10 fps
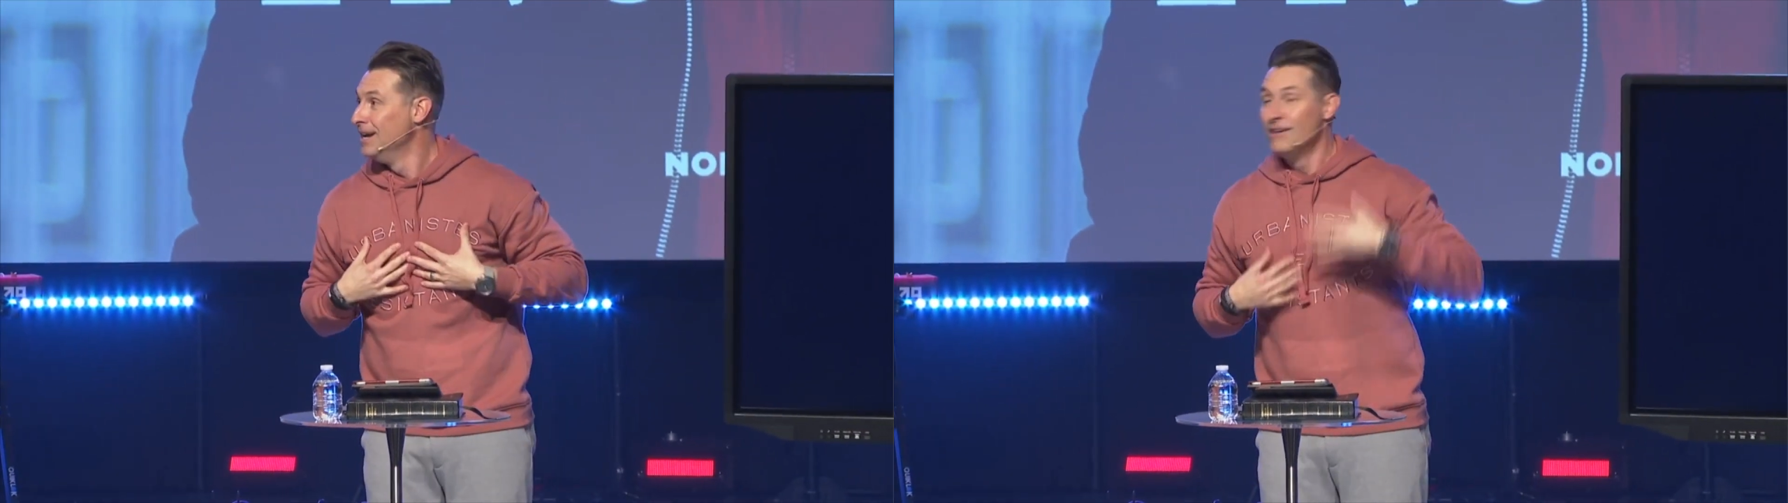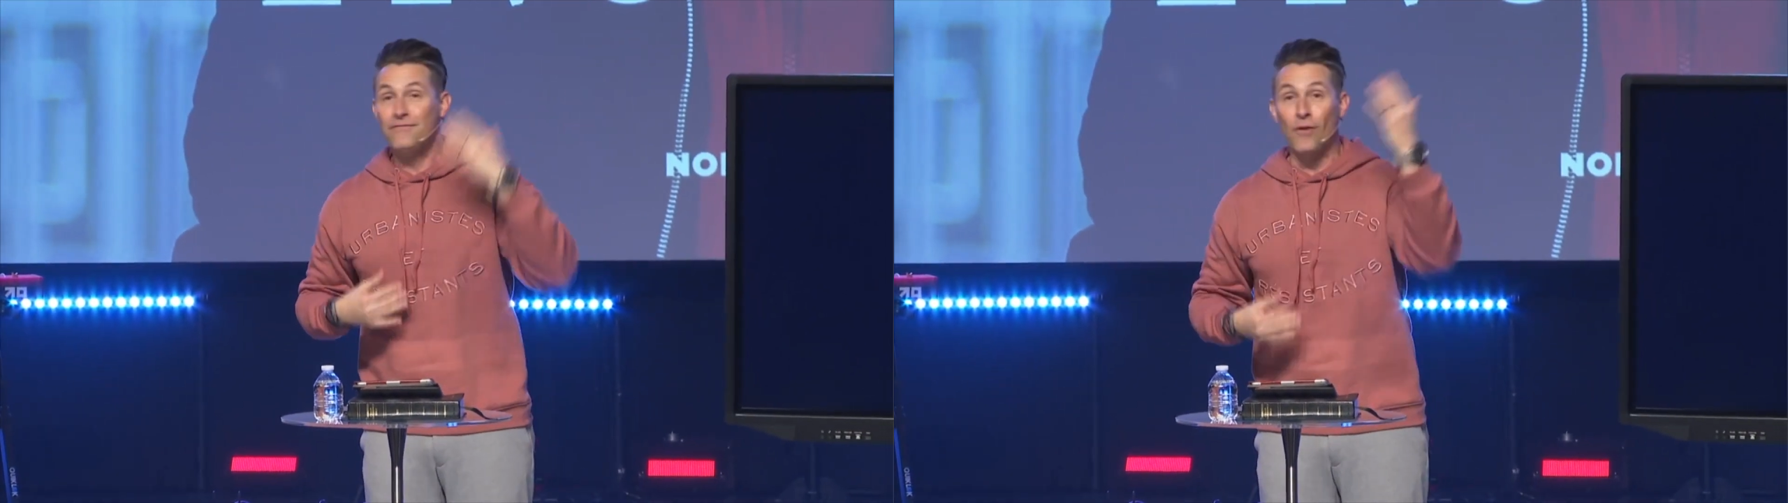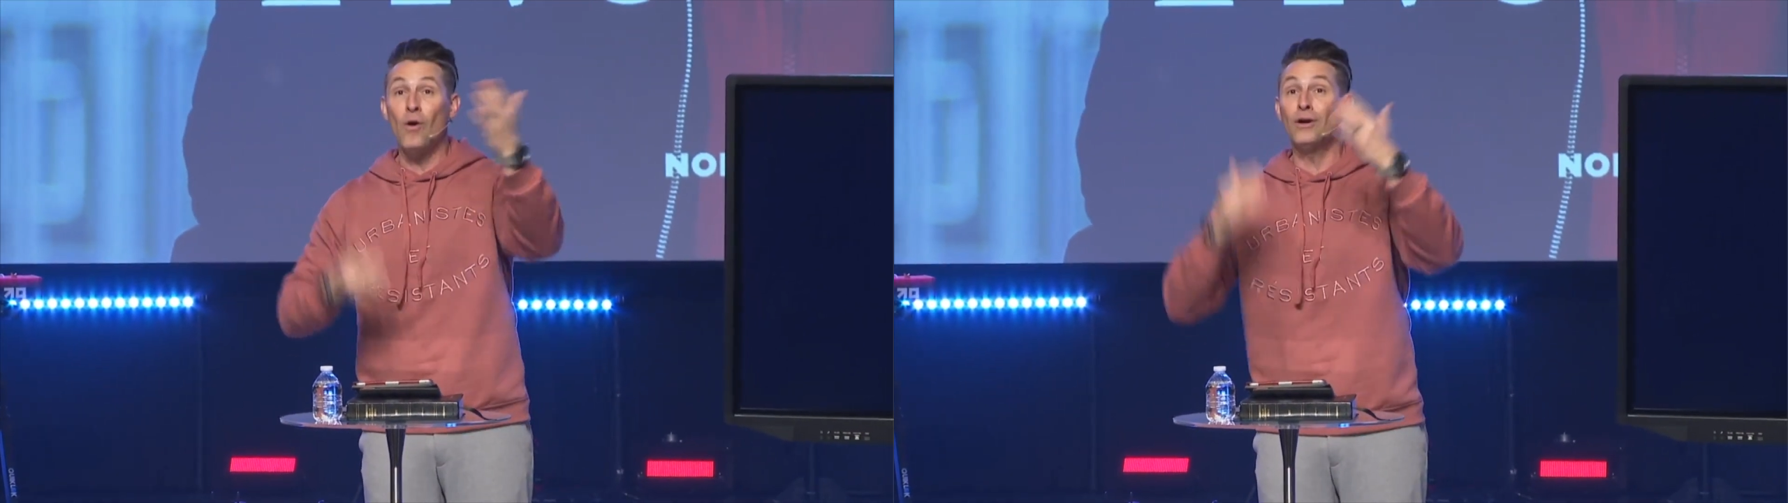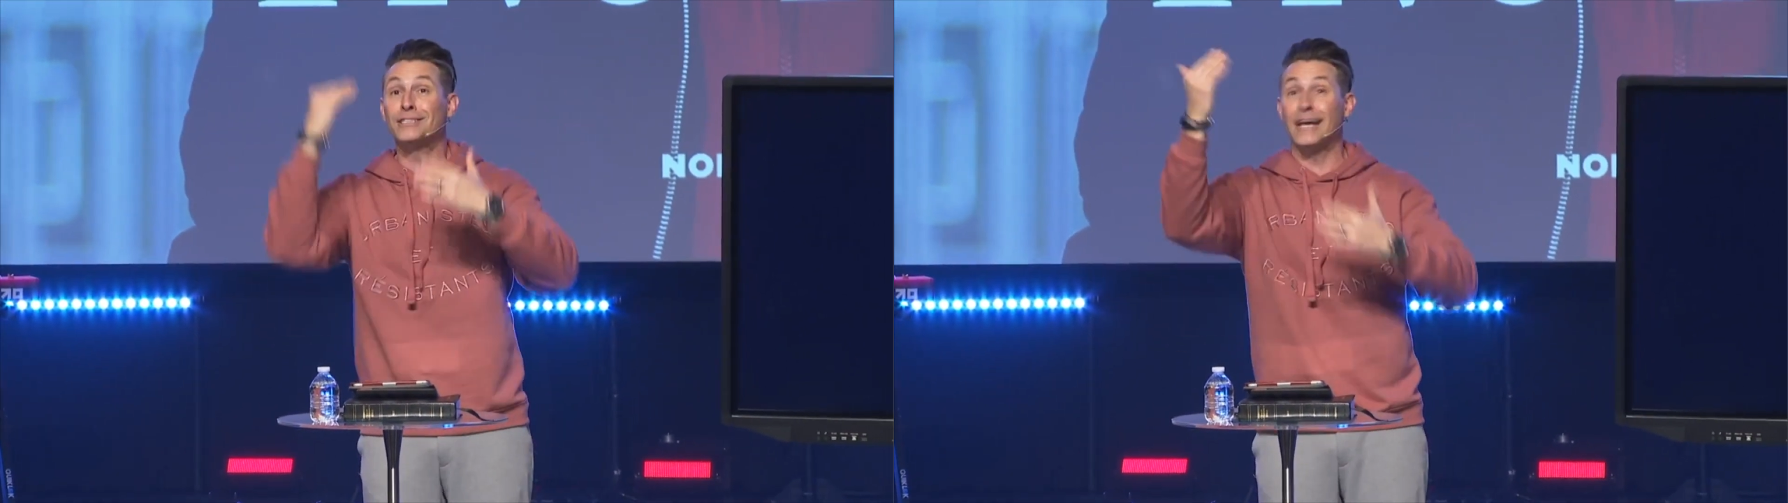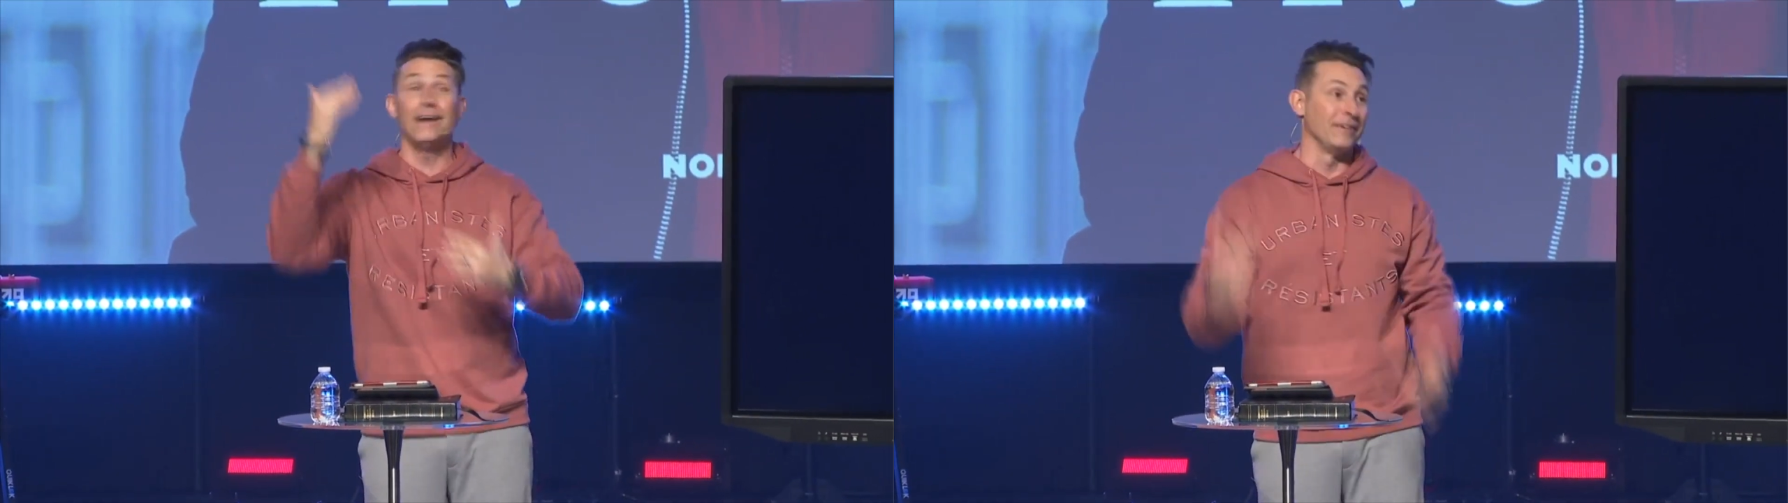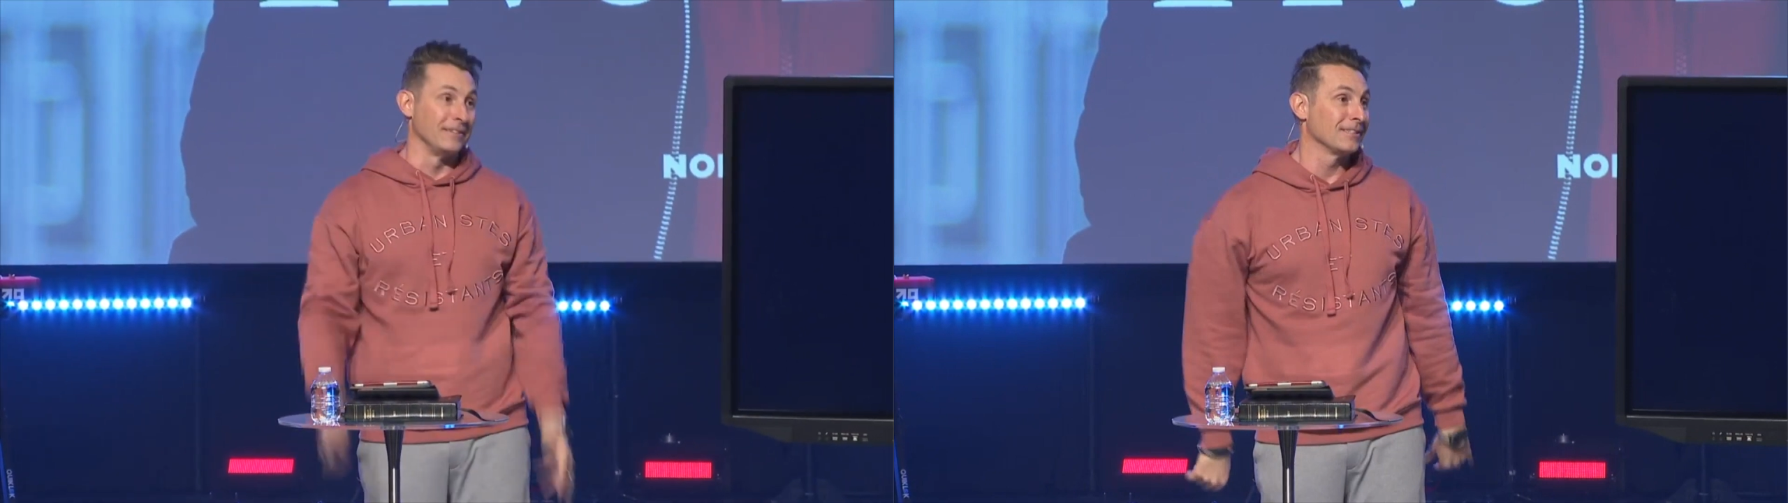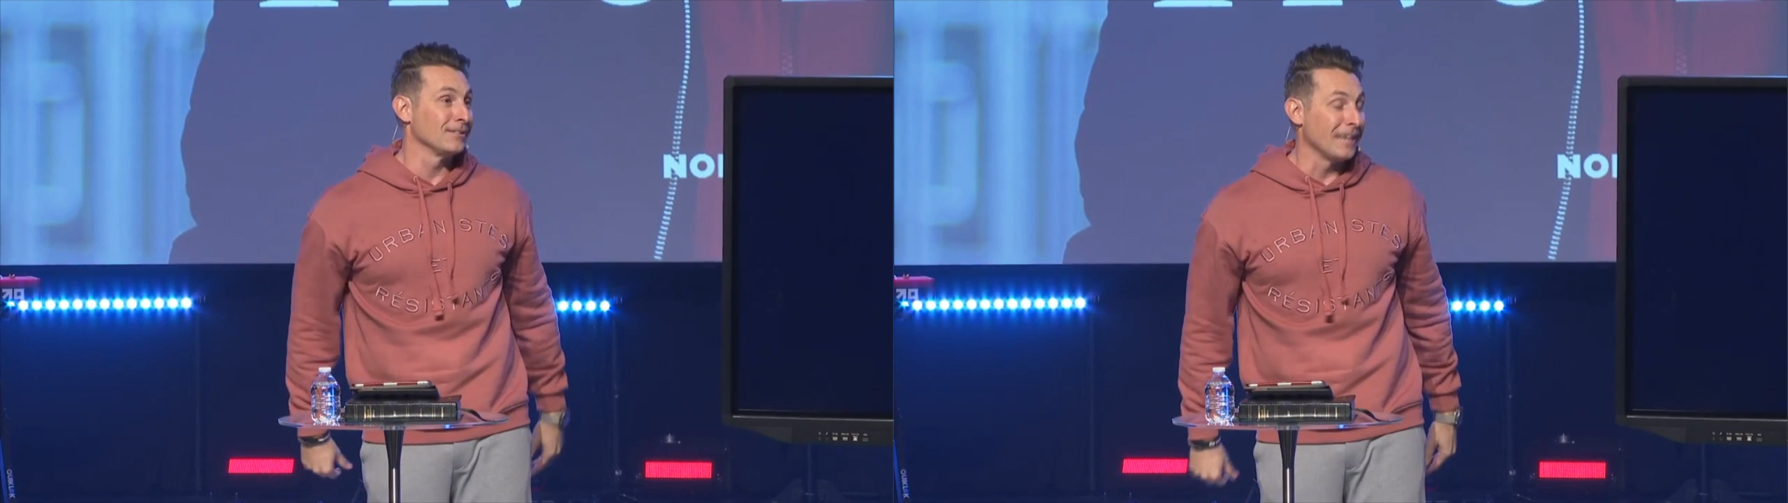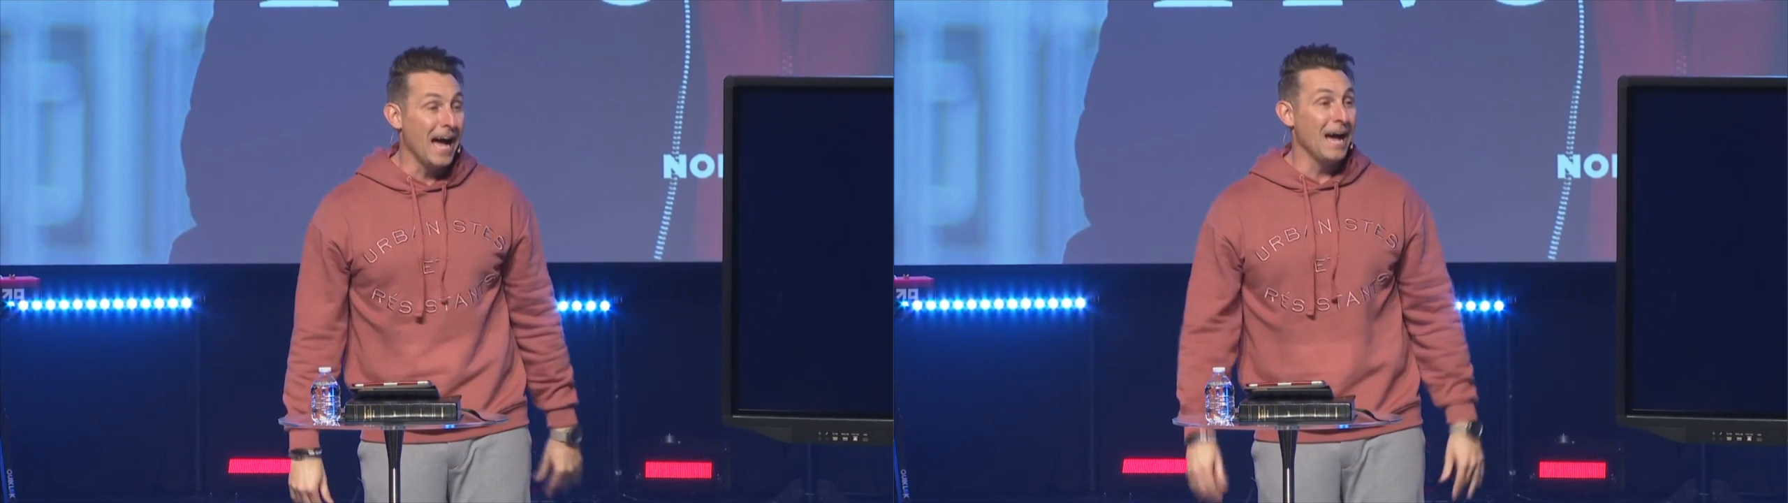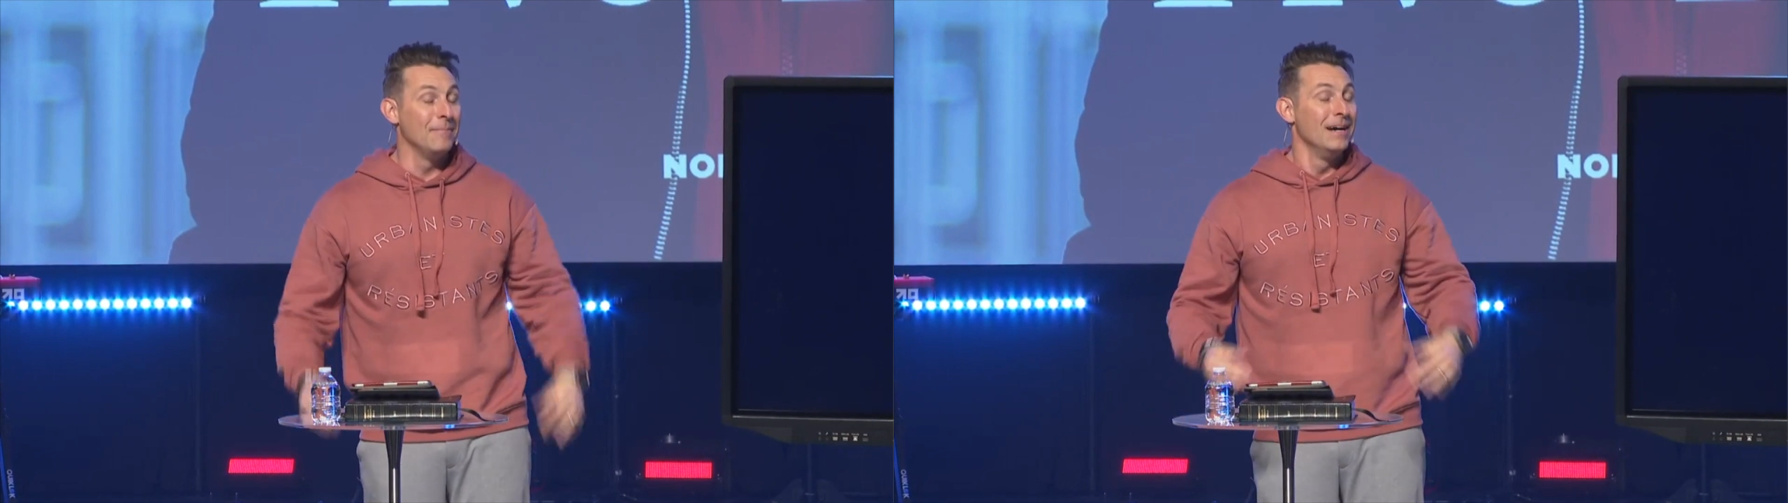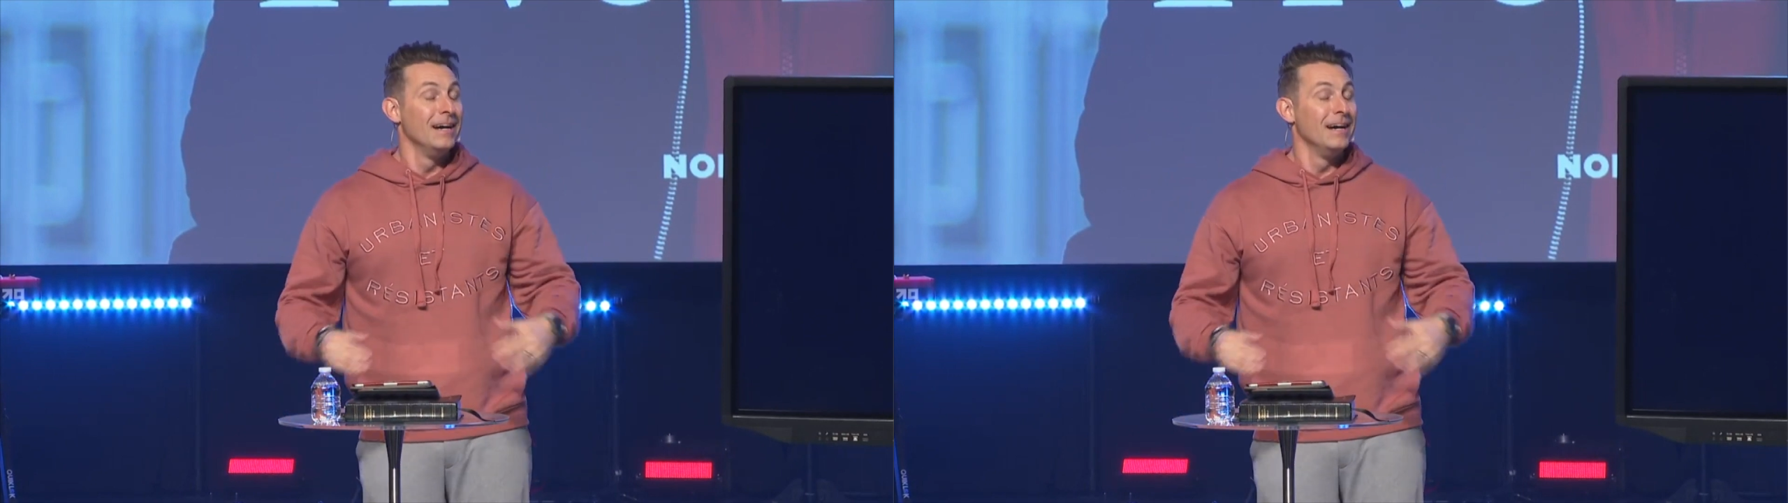47, because I'm